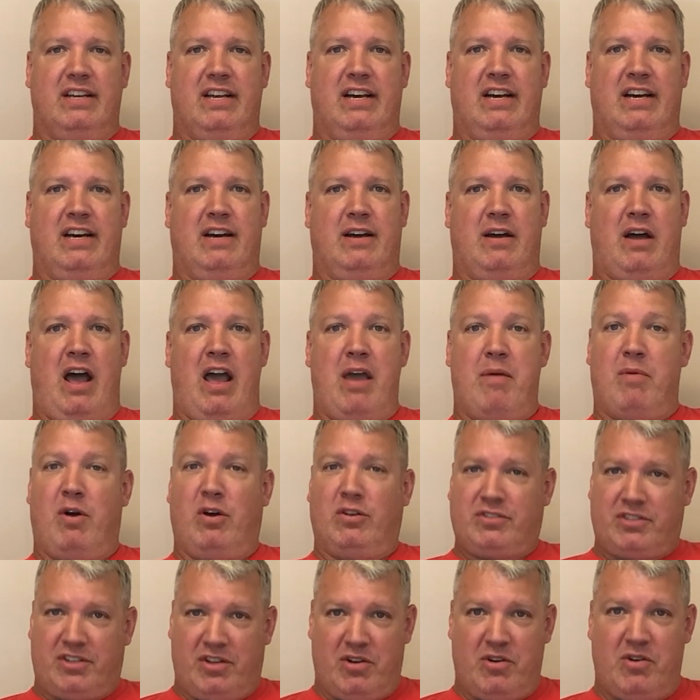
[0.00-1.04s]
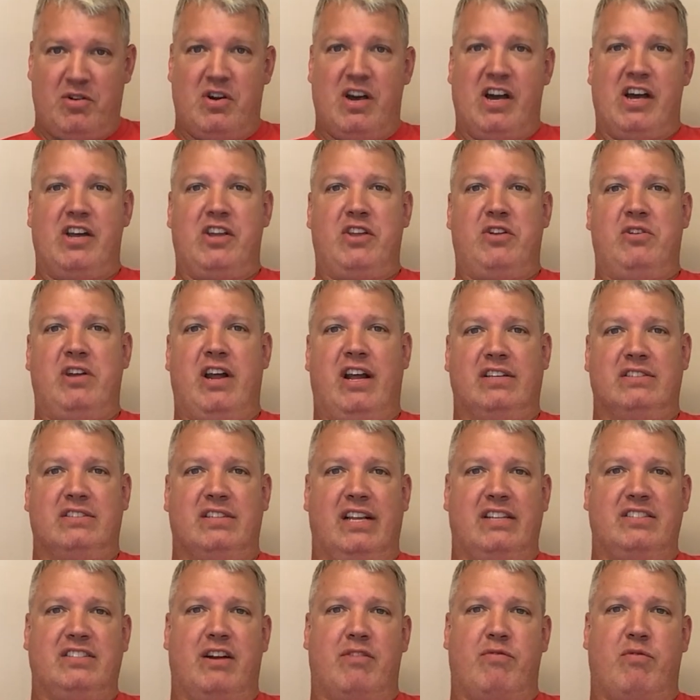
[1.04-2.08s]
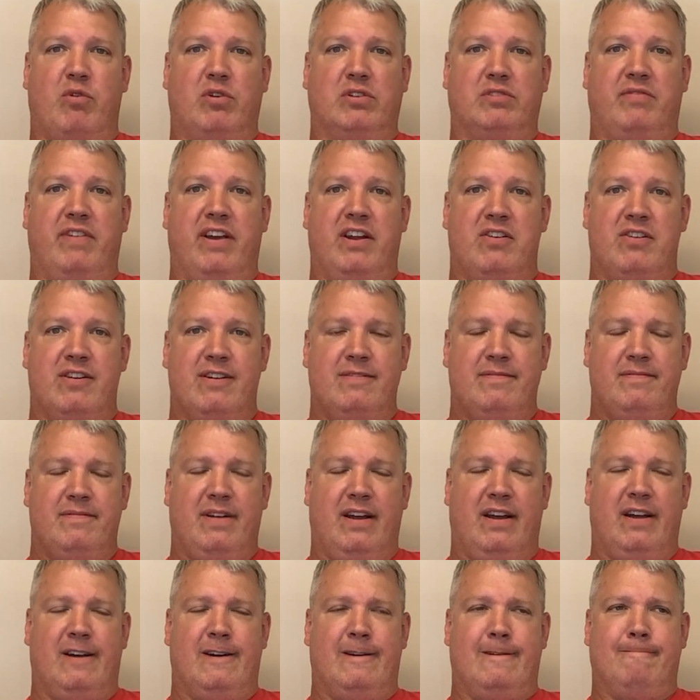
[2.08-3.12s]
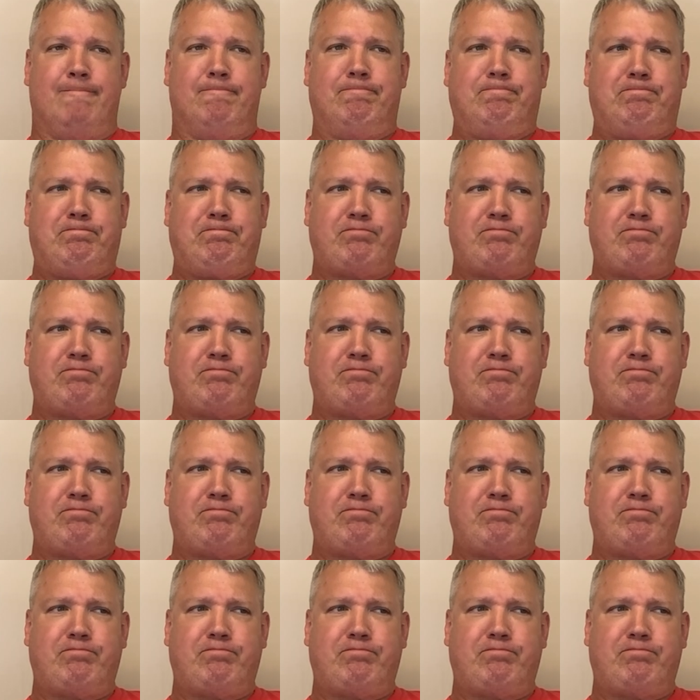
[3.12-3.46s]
Uh, I am also a United States Air Force veteran. Um,